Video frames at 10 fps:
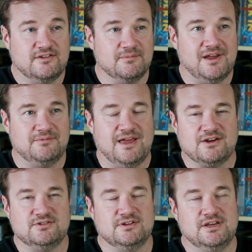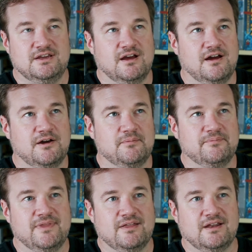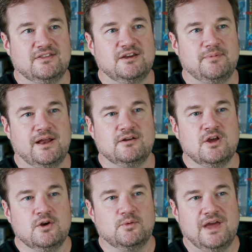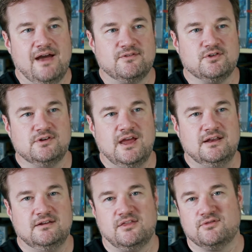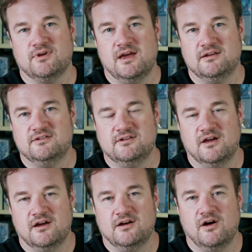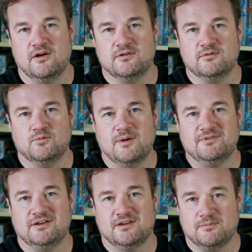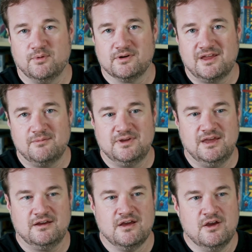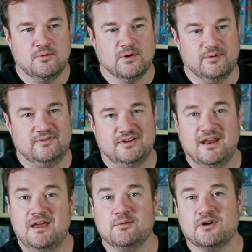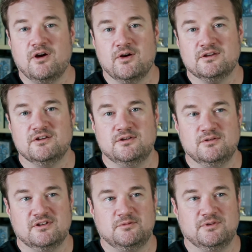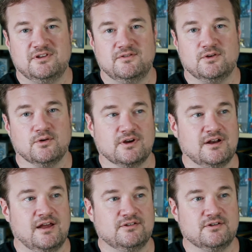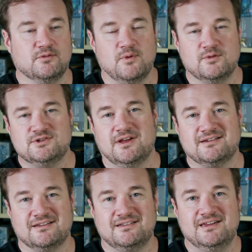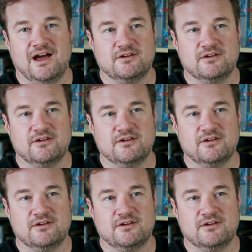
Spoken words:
Sometimes actually, now that I think about it, we have created threads on websites like Board Game Geek where we've said, hey, we're going to do this specific organizer, what would you like to see out